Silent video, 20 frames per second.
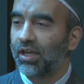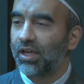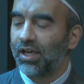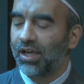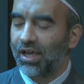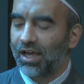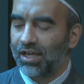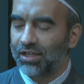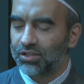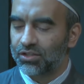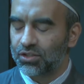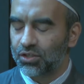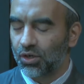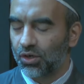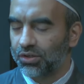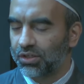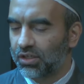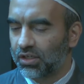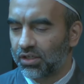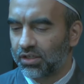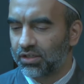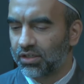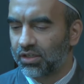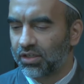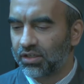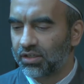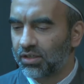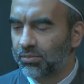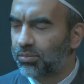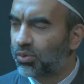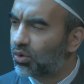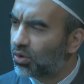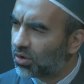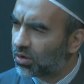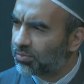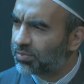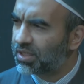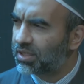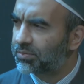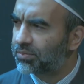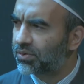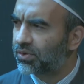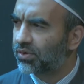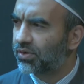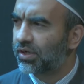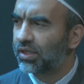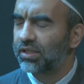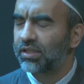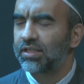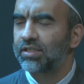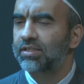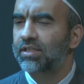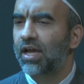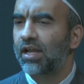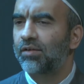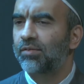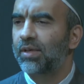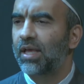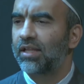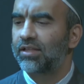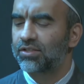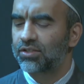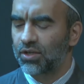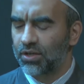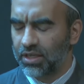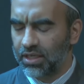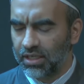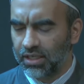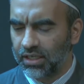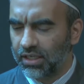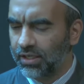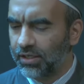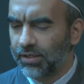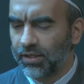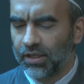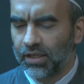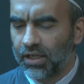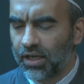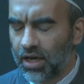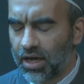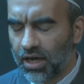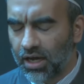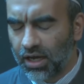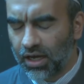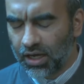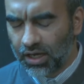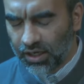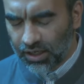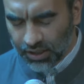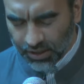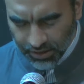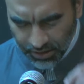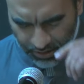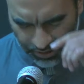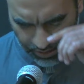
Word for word: And so the, the, the poor people and these kind of and so he uh,